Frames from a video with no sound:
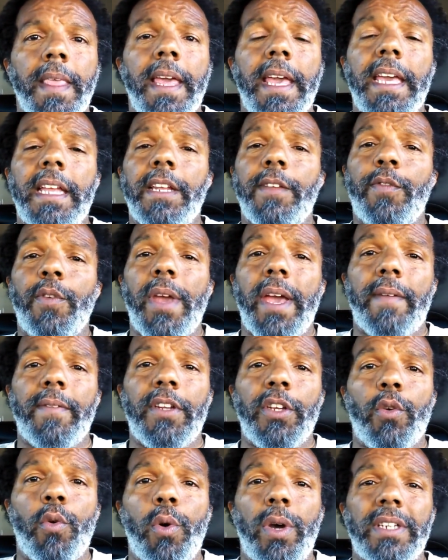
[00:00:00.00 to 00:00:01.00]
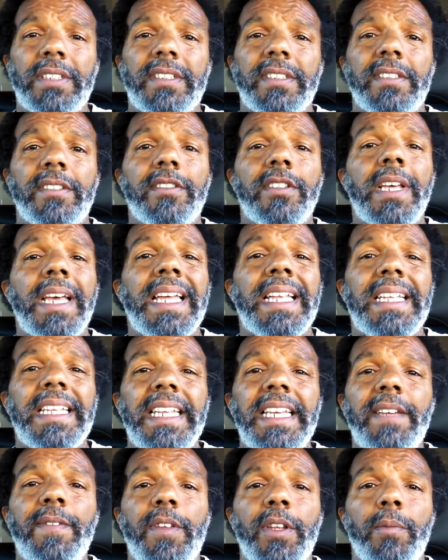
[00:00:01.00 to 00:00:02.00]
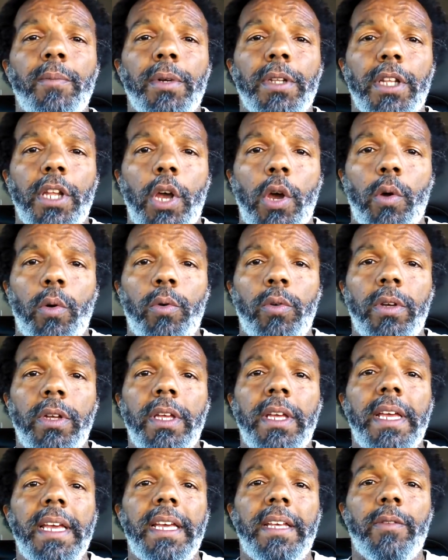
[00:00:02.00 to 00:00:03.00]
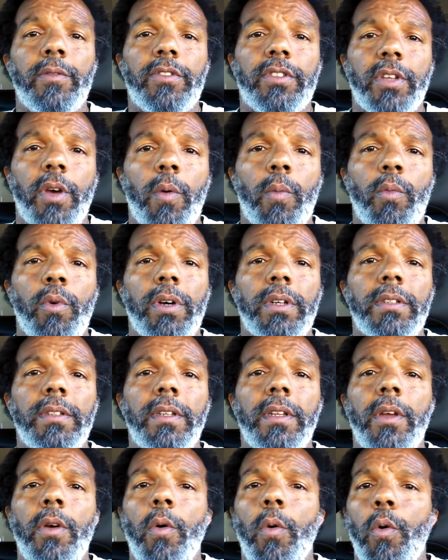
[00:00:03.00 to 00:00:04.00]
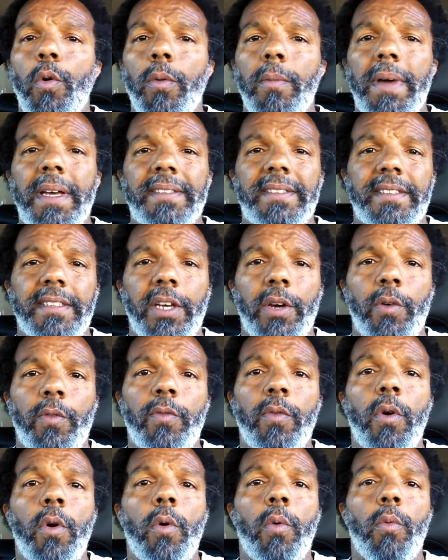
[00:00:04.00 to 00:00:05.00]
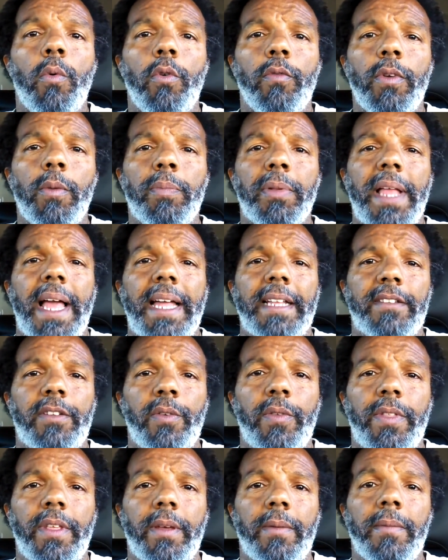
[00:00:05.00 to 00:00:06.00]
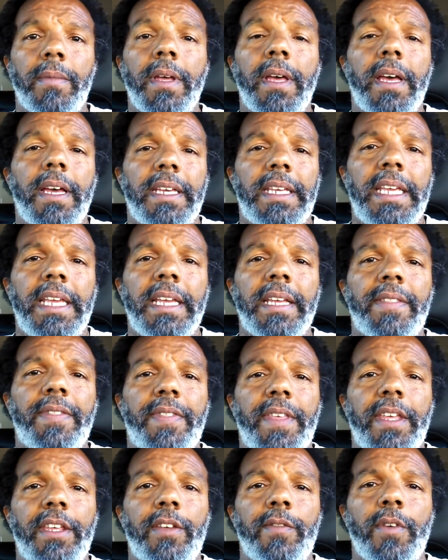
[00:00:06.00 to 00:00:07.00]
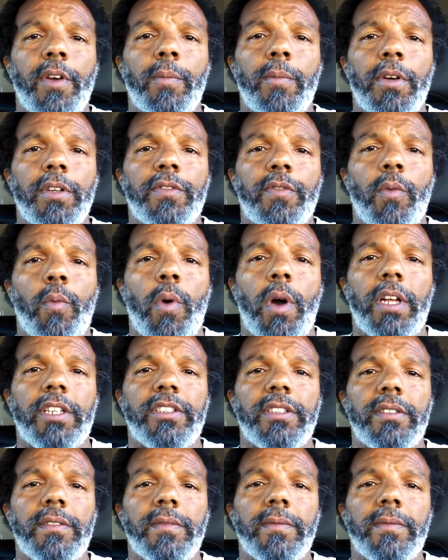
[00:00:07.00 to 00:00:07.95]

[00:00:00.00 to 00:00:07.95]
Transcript: And if you have any questions, leave them below, and someone or myself will reply to them. Again, thank you very much for watching.